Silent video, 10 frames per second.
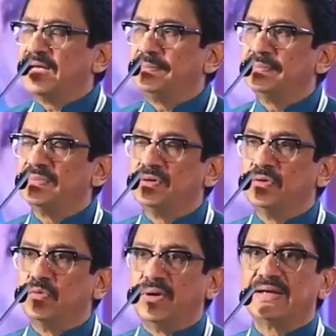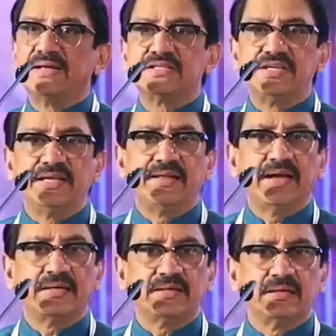time, one can see
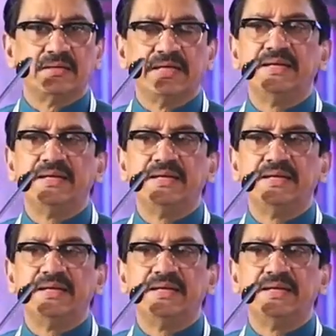that